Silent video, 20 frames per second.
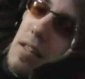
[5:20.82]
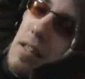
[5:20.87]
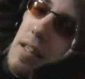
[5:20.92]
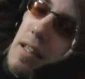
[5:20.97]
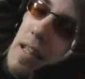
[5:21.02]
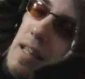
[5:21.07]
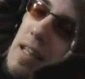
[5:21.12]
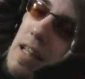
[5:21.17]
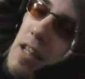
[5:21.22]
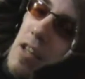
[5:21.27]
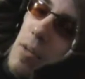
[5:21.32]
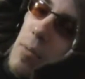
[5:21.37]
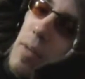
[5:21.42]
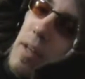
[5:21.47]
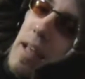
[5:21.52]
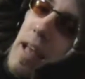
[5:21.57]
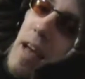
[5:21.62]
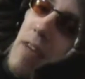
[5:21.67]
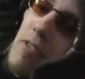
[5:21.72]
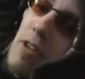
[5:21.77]
It can either
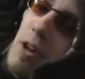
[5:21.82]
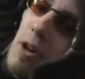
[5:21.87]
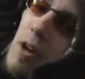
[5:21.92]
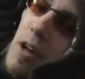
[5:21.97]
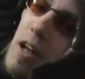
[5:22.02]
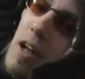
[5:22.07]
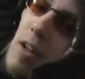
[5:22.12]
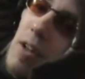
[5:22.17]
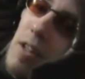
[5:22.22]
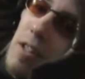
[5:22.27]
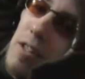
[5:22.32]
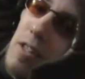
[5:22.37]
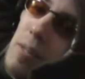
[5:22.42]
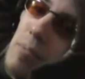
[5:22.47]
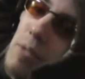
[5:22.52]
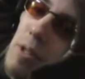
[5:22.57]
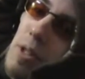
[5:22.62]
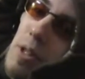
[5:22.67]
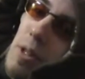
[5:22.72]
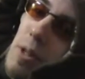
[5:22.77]
be heaven or hell, it's
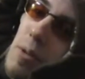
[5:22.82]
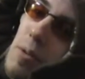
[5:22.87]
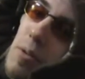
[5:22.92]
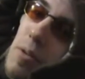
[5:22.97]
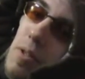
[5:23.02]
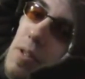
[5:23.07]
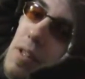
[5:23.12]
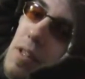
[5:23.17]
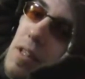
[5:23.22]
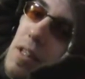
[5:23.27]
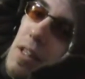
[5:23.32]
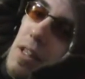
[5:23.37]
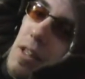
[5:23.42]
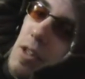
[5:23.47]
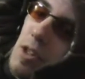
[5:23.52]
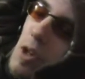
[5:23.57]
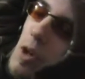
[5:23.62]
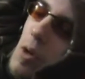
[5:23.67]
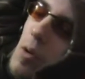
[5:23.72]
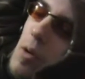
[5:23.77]
up to you.
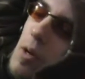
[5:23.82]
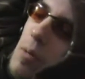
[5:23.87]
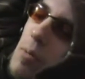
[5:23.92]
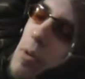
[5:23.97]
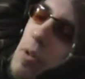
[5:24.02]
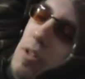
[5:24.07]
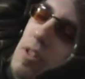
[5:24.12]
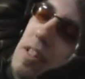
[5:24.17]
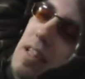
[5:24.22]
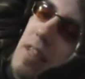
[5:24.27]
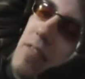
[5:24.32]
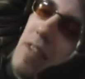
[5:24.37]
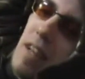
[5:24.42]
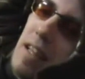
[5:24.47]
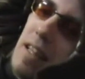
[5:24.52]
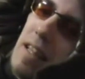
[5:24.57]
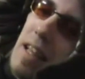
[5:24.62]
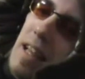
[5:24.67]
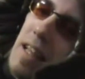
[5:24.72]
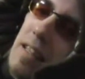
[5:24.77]
So
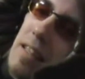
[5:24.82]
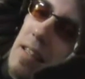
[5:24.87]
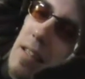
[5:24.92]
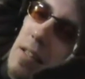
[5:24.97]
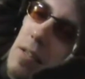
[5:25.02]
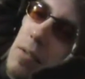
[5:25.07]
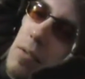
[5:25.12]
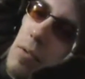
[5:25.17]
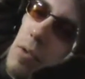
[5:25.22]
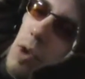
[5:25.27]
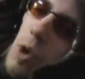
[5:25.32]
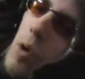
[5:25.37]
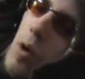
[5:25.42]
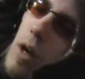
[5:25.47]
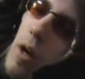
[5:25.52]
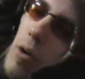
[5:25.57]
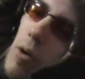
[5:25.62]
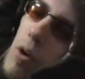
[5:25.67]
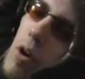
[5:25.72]
perceiving things is going